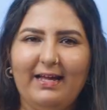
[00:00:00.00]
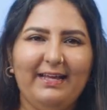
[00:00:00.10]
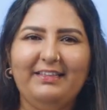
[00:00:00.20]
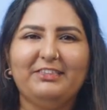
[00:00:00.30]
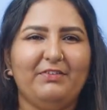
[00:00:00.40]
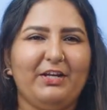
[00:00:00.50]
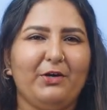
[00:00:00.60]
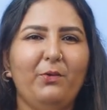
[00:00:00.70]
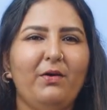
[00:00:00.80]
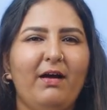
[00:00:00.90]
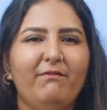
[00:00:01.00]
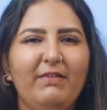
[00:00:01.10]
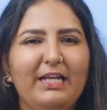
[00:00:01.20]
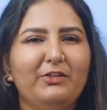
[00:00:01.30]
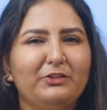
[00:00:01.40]
in this video,
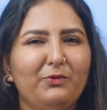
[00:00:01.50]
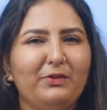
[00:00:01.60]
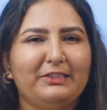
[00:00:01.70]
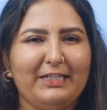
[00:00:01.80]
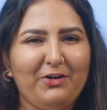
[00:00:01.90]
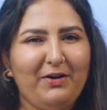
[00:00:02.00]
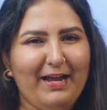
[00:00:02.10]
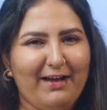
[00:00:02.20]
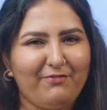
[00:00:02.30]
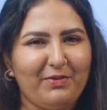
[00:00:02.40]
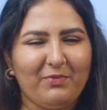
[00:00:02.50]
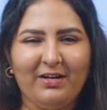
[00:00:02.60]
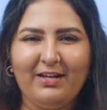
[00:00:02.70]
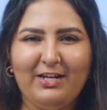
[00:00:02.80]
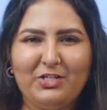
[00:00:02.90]
we'll use Google's Secure AI
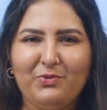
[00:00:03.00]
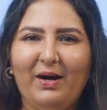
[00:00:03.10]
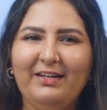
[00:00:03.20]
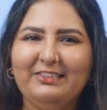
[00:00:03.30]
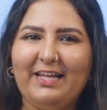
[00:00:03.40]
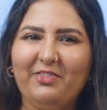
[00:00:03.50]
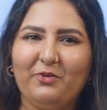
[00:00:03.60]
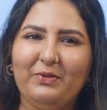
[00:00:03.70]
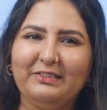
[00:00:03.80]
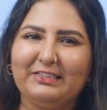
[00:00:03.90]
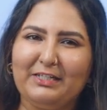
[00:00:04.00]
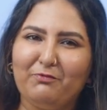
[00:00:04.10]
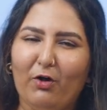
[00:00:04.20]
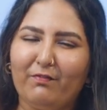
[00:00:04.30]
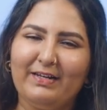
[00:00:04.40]
Framework to understand the risks
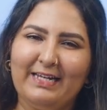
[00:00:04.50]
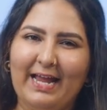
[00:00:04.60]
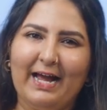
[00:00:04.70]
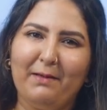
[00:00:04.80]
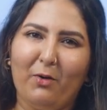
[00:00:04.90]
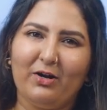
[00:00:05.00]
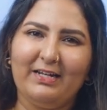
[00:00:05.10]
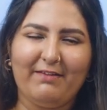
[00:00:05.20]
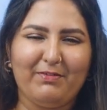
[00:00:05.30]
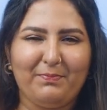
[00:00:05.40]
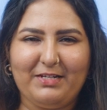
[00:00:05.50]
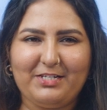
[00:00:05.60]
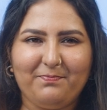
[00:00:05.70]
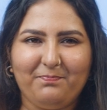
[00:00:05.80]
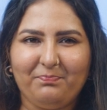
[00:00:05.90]
involved in AI model development.